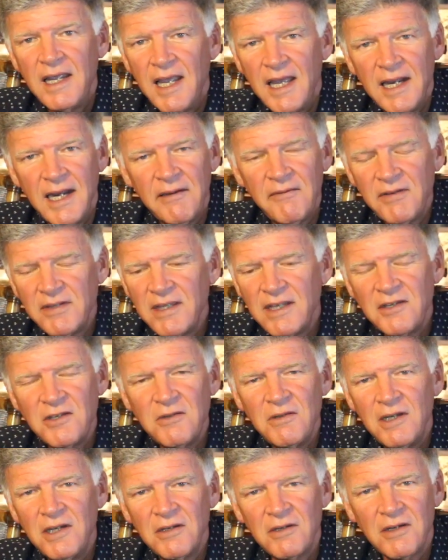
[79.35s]
and everything
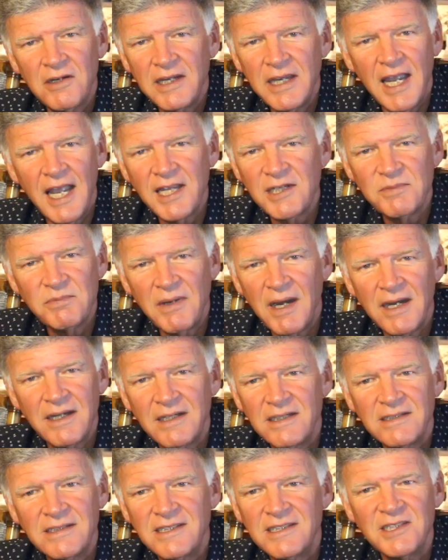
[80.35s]
you hear on cash practice